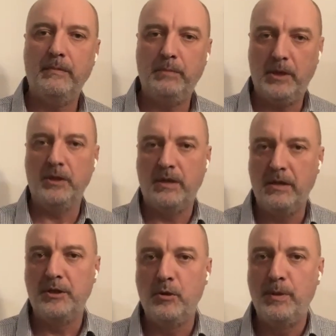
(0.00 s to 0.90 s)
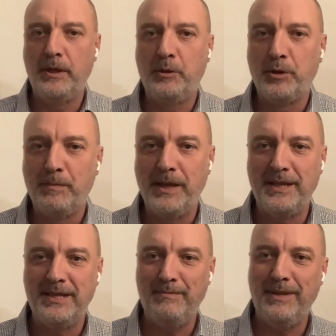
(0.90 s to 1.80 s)
because there's nobody to
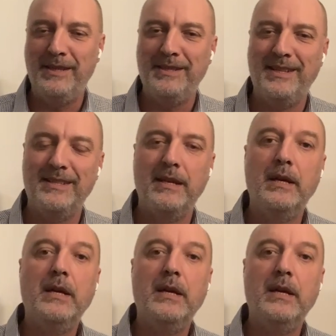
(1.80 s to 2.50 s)
replace them, in a sense.